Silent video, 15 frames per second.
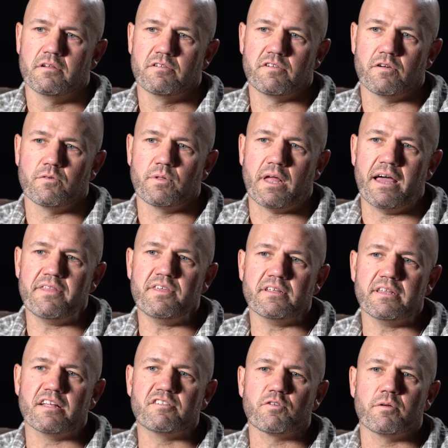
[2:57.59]
so I
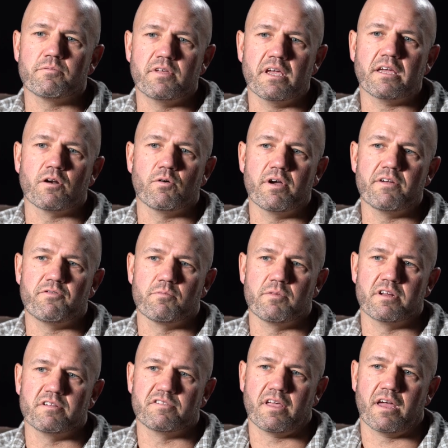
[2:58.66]
think that's what I'm taking away from
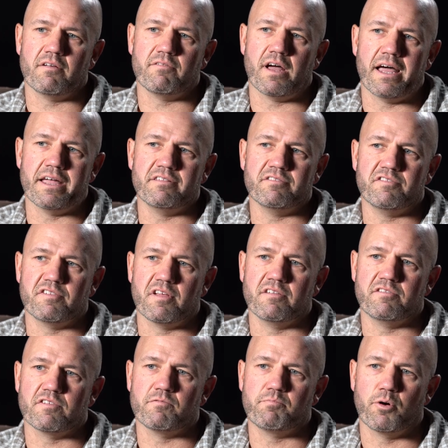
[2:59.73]
it is kind of a heightened
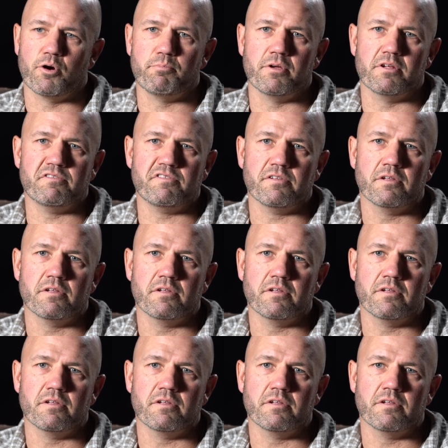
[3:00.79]
sense of purpose,